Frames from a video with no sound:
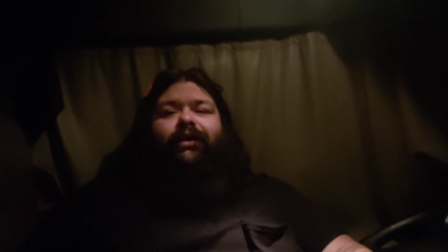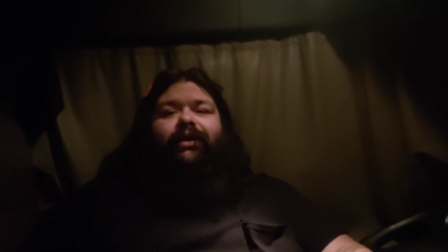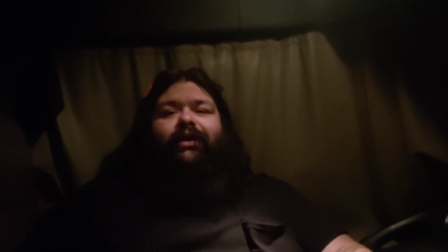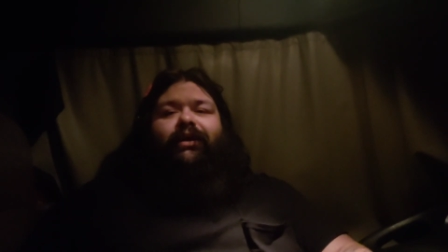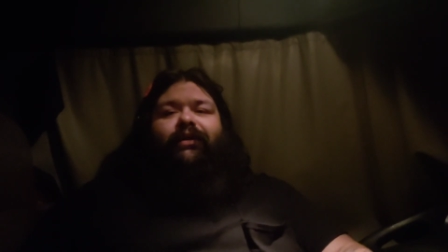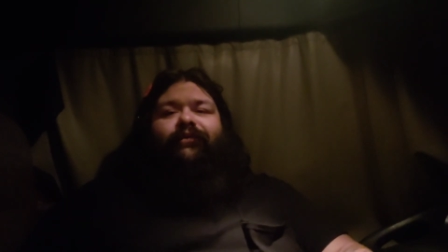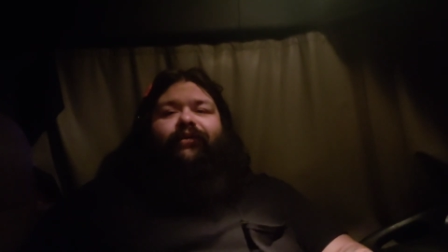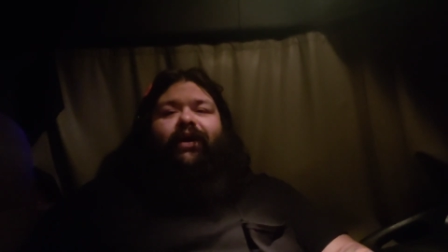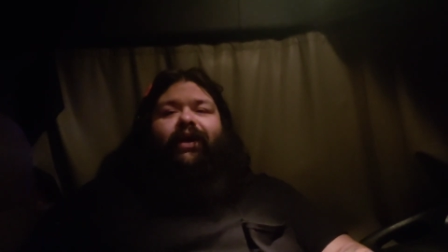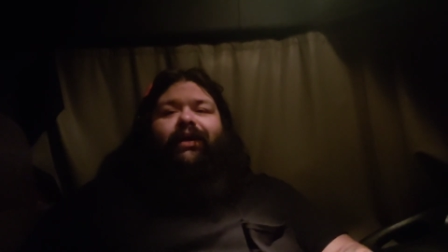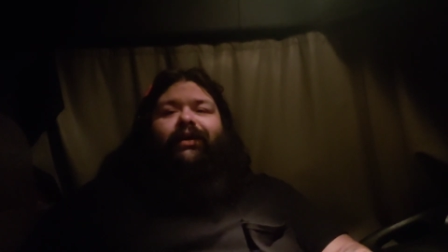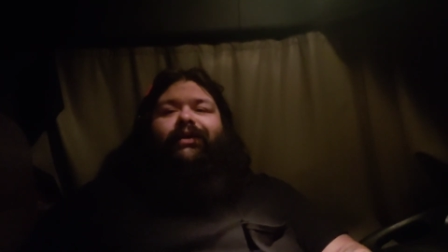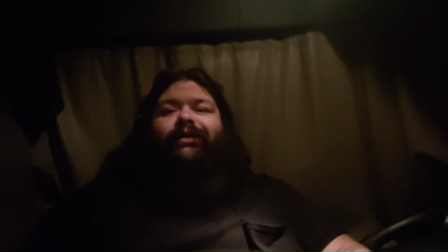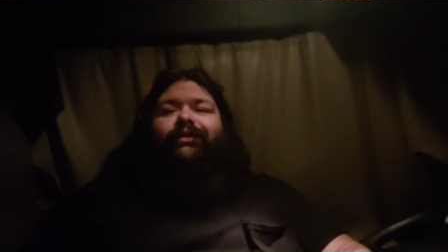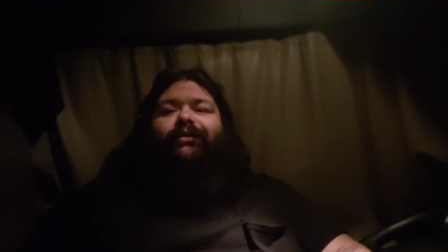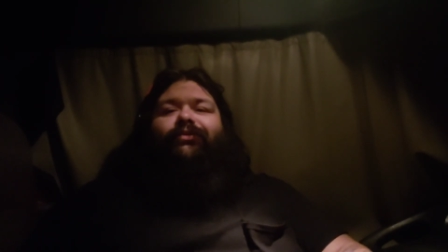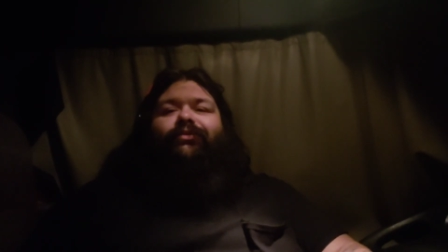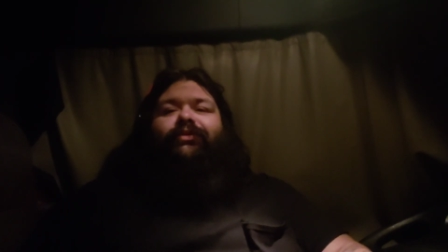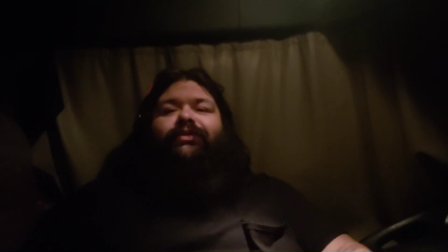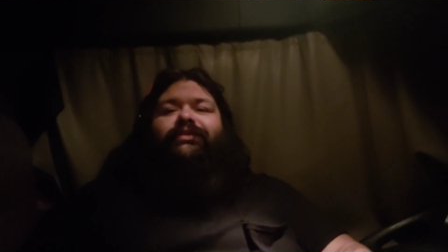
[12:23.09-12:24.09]
If I can
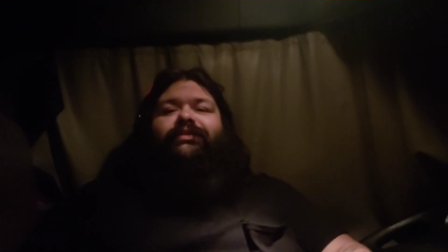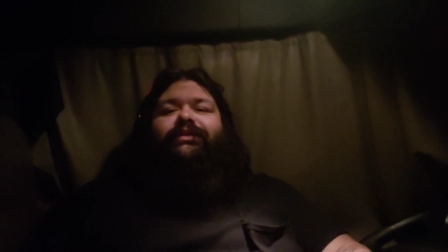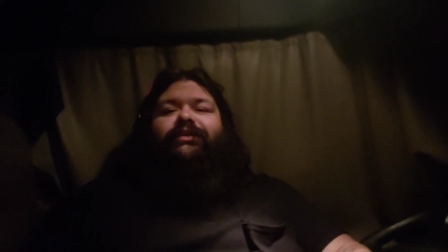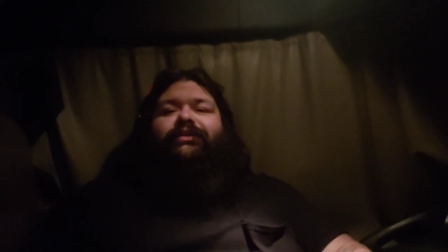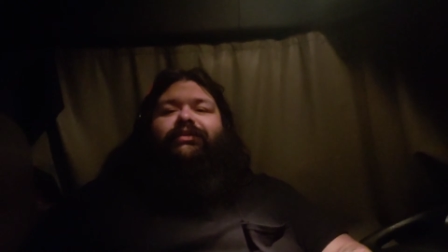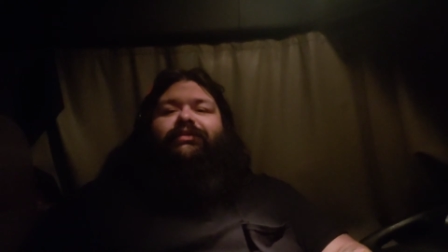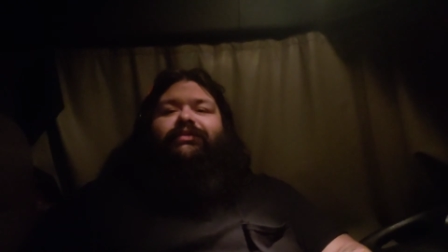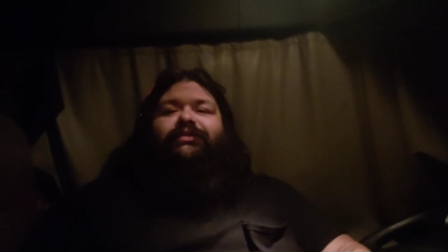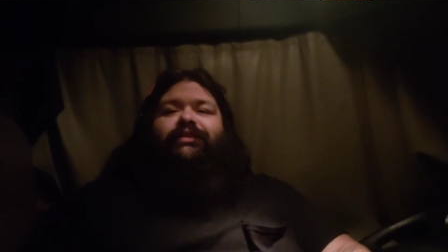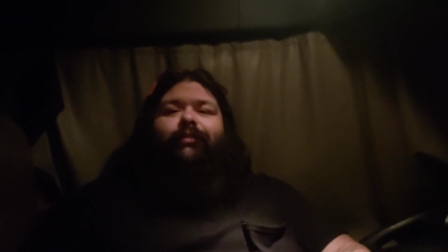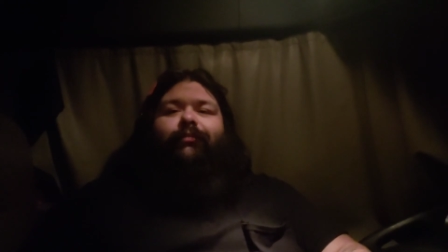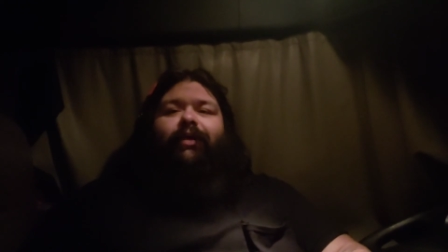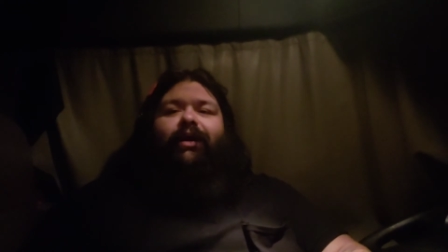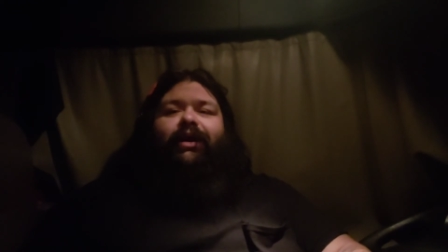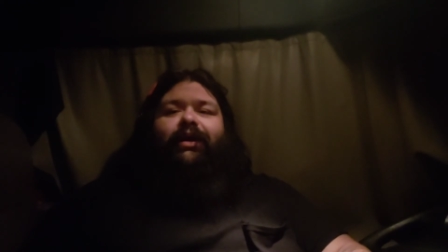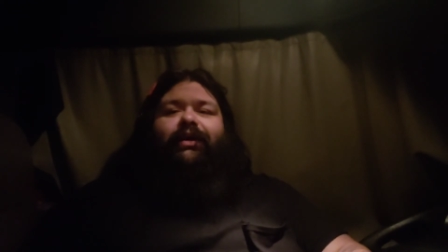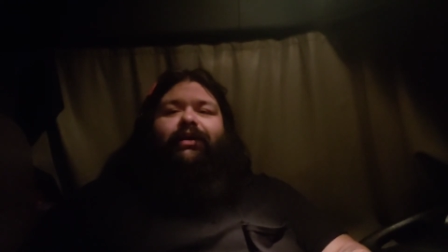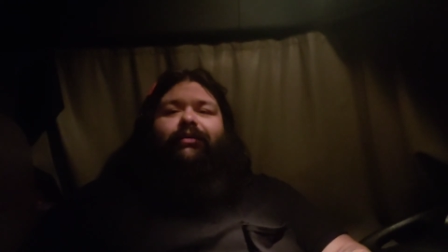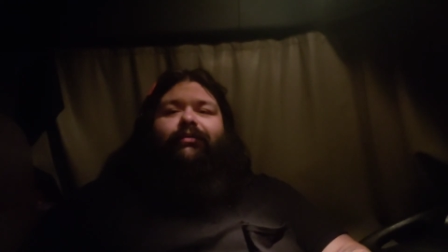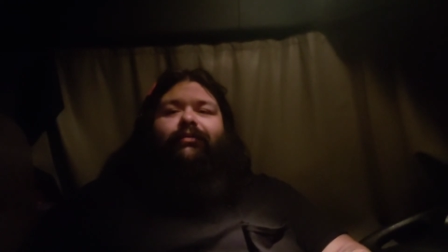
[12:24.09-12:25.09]
do this in a
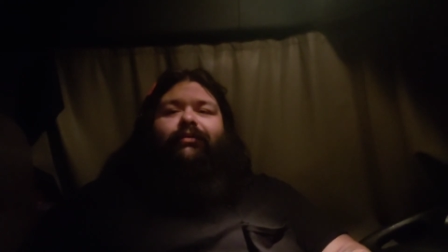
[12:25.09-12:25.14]
semi,